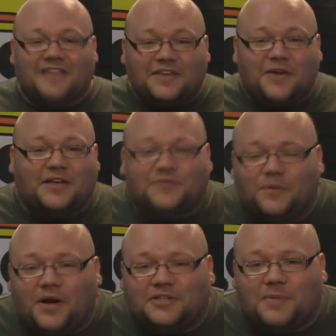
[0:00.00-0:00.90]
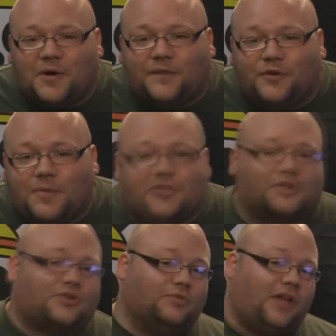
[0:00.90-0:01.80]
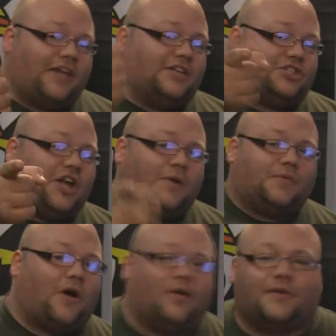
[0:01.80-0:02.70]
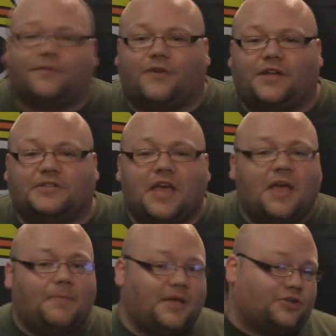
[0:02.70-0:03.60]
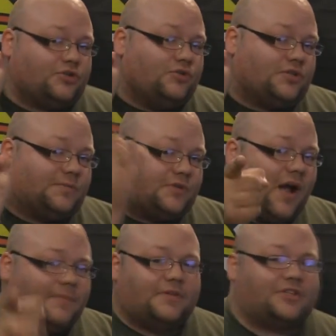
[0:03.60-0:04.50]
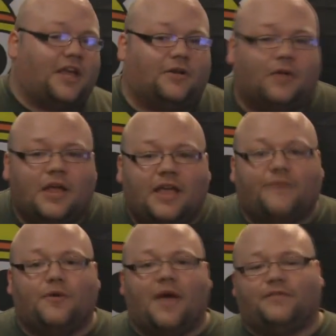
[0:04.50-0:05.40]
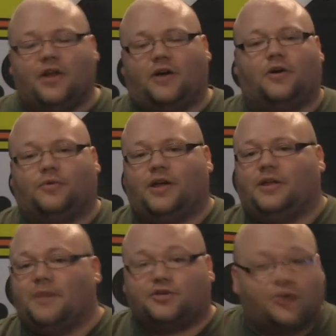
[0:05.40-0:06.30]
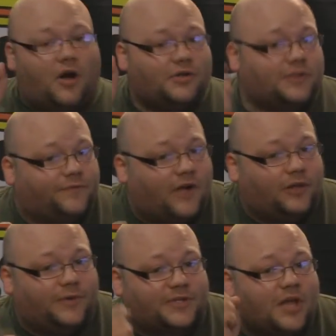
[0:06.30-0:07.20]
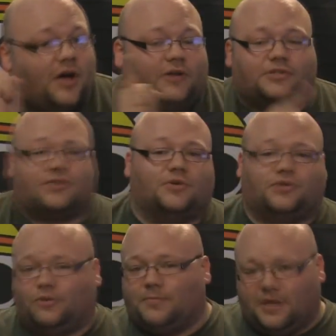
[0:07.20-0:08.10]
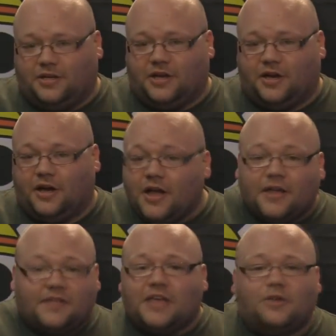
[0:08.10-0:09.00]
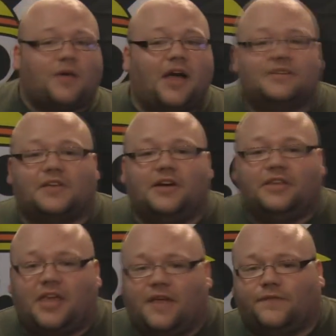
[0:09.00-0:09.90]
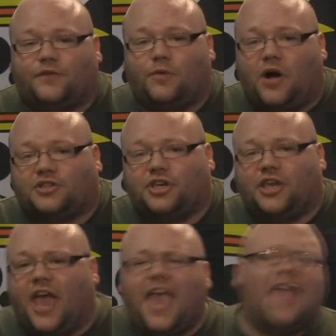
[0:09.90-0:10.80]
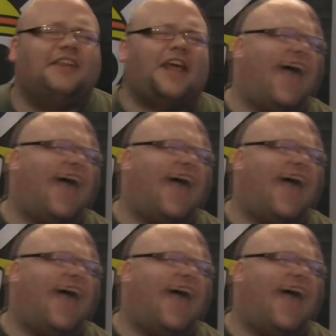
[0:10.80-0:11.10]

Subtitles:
Thank you guys for watching my review. Make sure to like it, share it with all your friends, and make sure to subscribe to the channel if you have not already. Make sure to also follow us on social media. Thank you guys again for watching, and